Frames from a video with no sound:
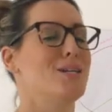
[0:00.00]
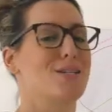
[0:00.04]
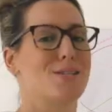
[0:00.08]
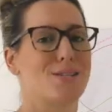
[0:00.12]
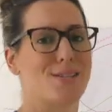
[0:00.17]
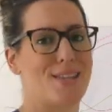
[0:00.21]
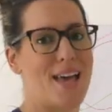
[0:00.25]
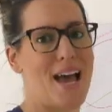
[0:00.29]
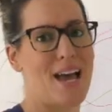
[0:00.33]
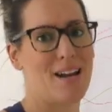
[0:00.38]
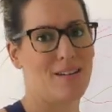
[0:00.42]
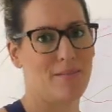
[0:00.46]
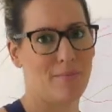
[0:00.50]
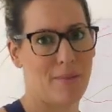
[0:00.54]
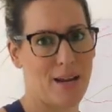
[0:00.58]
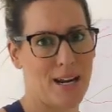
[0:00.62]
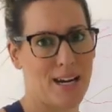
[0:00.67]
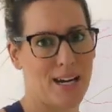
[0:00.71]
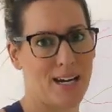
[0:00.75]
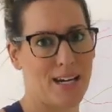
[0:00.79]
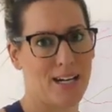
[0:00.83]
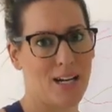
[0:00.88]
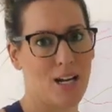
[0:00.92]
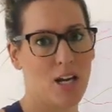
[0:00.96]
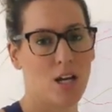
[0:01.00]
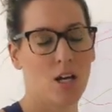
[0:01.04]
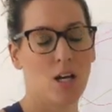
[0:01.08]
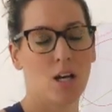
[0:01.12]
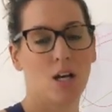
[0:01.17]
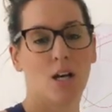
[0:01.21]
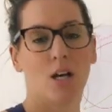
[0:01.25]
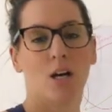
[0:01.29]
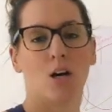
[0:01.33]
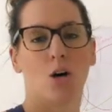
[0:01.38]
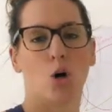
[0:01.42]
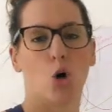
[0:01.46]
does that mean?
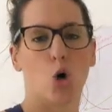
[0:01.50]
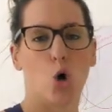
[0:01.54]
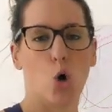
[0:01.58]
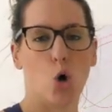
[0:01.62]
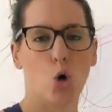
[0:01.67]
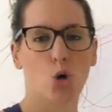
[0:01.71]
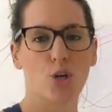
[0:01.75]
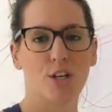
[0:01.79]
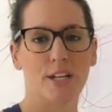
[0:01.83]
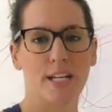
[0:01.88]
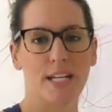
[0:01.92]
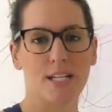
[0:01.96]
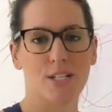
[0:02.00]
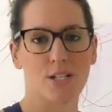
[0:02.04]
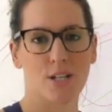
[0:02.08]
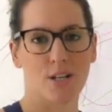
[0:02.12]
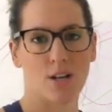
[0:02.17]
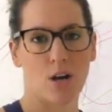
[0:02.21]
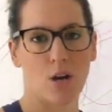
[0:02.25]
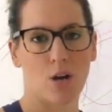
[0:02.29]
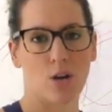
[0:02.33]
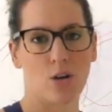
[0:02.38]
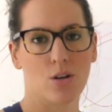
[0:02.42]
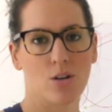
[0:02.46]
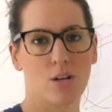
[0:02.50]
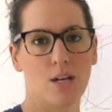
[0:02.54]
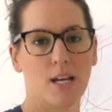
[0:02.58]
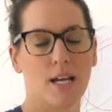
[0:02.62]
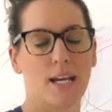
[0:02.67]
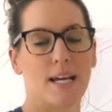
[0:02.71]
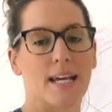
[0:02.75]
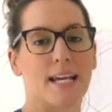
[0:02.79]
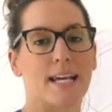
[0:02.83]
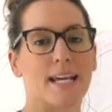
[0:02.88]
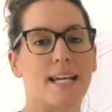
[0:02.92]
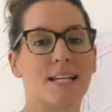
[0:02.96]
All you need to know
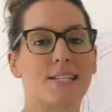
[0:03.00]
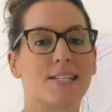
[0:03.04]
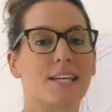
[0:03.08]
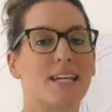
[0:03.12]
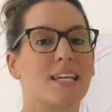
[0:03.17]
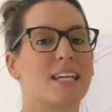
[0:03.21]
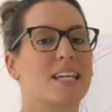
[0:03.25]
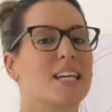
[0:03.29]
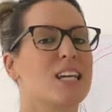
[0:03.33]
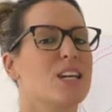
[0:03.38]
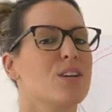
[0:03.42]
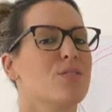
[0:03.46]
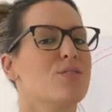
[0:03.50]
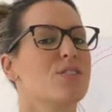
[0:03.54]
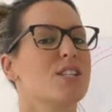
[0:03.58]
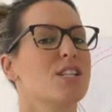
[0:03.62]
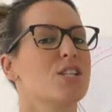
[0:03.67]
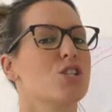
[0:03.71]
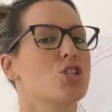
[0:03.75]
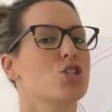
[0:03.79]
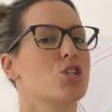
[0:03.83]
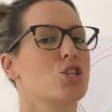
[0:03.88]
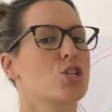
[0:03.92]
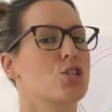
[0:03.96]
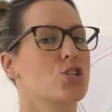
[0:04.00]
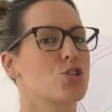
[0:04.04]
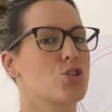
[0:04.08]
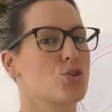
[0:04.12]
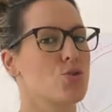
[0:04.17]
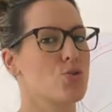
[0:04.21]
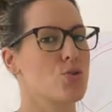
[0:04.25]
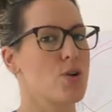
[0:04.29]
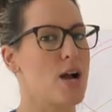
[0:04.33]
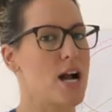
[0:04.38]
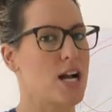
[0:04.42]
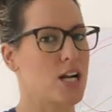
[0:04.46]
is it gives
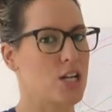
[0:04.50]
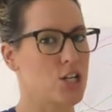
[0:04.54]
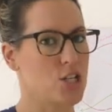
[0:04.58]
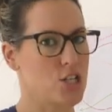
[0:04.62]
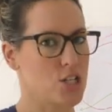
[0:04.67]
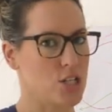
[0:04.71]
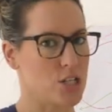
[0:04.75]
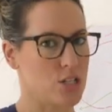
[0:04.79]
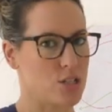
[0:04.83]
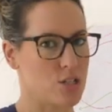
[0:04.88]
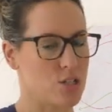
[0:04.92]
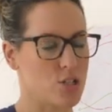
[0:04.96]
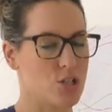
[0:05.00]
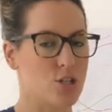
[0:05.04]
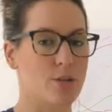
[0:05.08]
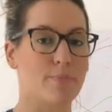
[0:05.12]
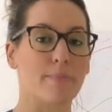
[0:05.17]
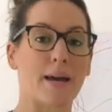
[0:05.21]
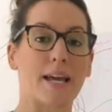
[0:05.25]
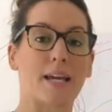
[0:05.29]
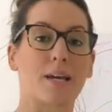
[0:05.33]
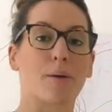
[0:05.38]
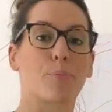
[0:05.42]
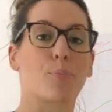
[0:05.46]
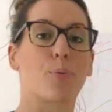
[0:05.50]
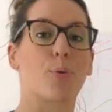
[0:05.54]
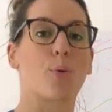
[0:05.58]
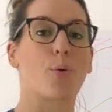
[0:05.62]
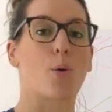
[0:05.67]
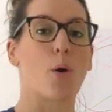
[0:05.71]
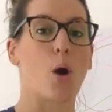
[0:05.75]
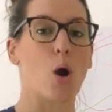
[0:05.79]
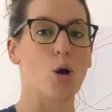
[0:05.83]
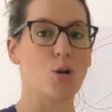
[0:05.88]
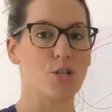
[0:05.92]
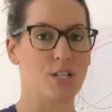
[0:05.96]
instructions to make a
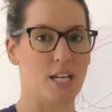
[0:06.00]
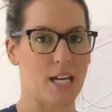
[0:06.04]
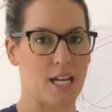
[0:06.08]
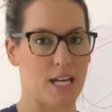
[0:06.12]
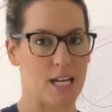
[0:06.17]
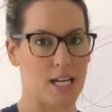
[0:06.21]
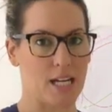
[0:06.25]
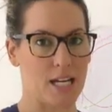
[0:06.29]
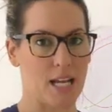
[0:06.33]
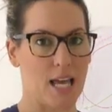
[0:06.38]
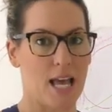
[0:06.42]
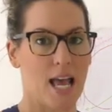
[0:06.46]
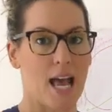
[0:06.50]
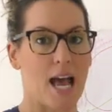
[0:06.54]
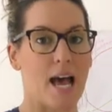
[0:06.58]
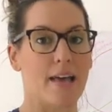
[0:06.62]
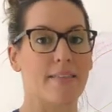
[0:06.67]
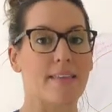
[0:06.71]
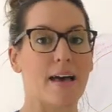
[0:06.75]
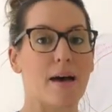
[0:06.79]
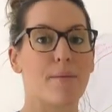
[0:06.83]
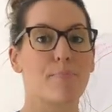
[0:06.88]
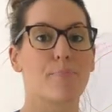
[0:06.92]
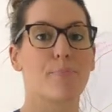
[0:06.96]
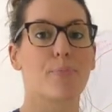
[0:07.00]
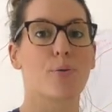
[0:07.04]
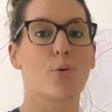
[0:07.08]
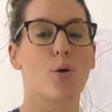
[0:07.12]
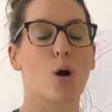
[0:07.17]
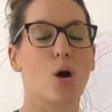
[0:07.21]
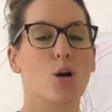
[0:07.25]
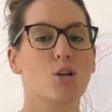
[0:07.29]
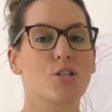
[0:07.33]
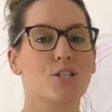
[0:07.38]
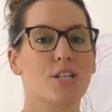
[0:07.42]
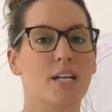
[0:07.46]
protein, and that
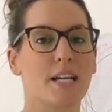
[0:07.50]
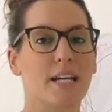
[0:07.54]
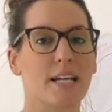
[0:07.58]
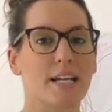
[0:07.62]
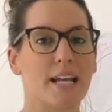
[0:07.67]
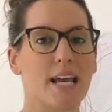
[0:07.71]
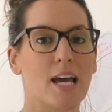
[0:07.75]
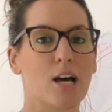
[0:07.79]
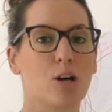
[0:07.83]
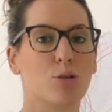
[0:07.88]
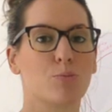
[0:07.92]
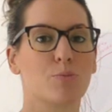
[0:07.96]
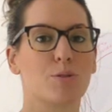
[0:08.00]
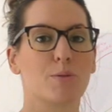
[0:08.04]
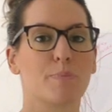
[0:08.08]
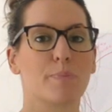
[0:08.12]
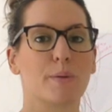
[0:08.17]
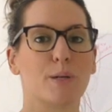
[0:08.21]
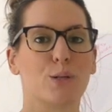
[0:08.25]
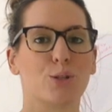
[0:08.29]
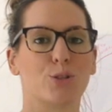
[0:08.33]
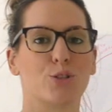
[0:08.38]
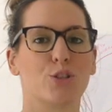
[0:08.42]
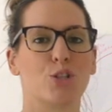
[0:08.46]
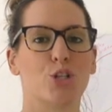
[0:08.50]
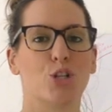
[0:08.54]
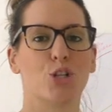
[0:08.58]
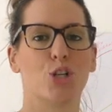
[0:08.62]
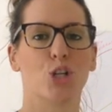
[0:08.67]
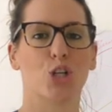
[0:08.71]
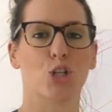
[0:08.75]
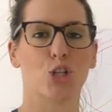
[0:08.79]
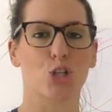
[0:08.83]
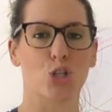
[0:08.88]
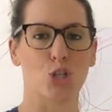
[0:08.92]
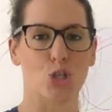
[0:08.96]
protein helps build
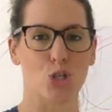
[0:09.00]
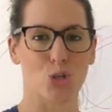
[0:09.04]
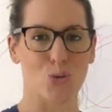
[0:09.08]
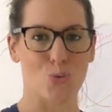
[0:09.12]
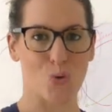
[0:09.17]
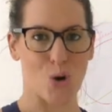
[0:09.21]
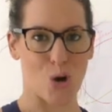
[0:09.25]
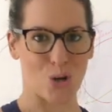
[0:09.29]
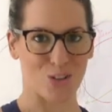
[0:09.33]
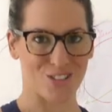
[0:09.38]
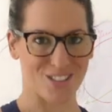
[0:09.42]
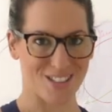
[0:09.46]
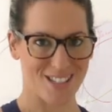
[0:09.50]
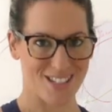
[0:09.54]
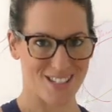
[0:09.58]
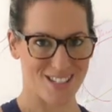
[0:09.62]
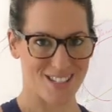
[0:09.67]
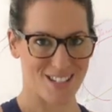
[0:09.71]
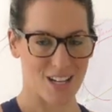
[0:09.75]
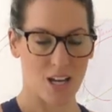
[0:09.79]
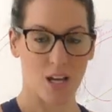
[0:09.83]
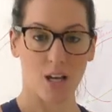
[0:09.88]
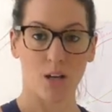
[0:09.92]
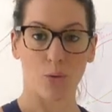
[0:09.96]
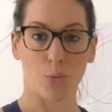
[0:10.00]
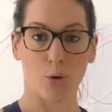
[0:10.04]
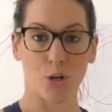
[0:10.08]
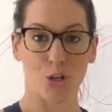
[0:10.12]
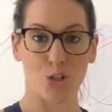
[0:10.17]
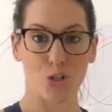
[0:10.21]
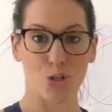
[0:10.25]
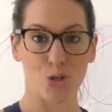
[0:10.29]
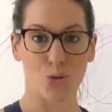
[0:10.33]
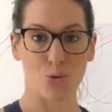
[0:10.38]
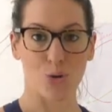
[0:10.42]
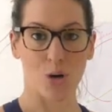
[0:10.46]
neurons. What are
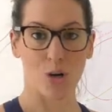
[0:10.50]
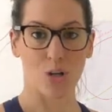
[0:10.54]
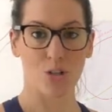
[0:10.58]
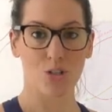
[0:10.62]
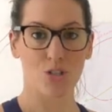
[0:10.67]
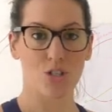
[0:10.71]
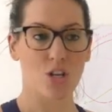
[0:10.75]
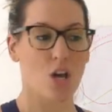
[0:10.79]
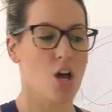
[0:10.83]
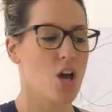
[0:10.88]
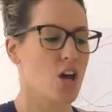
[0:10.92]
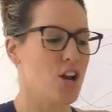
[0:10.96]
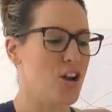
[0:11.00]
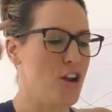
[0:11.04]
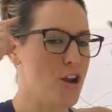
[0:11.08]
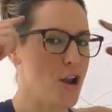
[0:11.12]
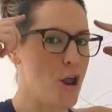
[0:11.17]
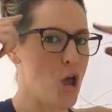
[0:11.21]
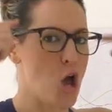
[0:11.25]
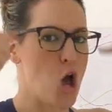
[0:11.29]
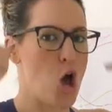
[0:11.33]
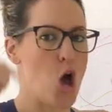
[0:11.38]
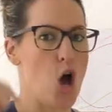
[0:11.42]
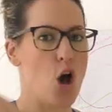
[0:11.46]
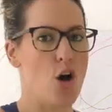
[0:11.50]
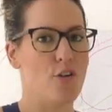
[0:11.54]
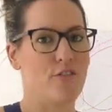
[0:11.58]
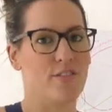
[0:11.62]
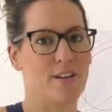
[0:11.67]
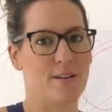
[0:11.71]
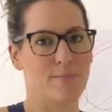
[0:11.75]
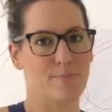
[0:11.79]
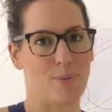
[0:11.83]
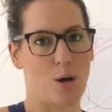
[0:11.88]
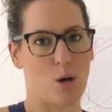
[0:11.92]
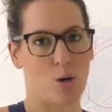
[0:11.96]
neurons? Nerve
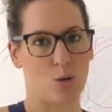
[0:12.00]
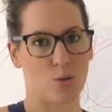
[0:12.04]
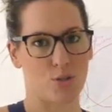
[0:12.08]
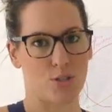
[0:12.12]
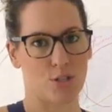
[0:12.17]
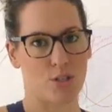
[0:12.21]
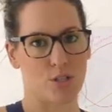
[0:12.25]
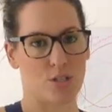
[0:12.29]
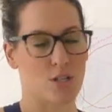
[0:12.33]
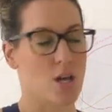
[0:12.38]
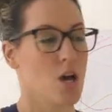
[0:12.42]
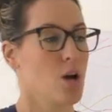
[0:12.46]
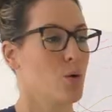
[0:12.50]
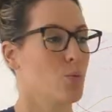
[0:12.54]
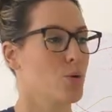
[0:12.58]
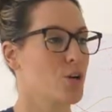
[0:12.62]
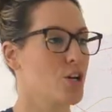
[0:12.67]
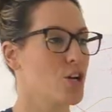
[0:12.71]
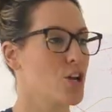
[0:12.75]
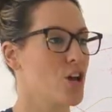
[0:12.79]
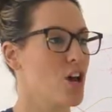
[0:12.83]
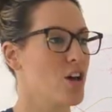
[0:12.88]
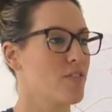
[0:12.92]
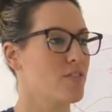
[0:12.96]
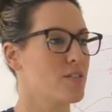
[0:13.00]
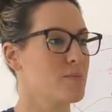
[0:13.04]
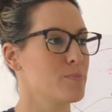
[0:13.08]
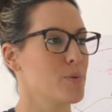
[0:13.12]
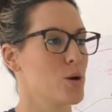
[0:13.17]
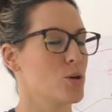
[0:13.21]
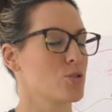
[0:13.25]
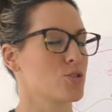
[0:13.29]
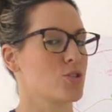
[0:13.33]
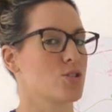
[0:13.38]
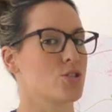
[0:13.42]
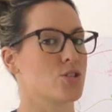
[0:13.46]
impulses. What do nerve
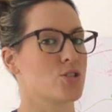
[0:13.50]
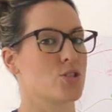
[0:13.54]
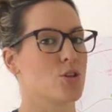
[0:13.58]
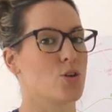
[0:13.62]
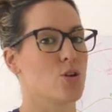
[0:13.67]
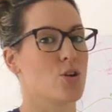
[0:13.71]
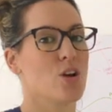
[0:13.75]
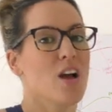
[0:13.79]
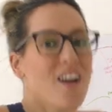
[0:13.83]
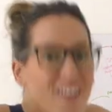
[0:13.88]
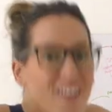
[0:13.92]
impulses do?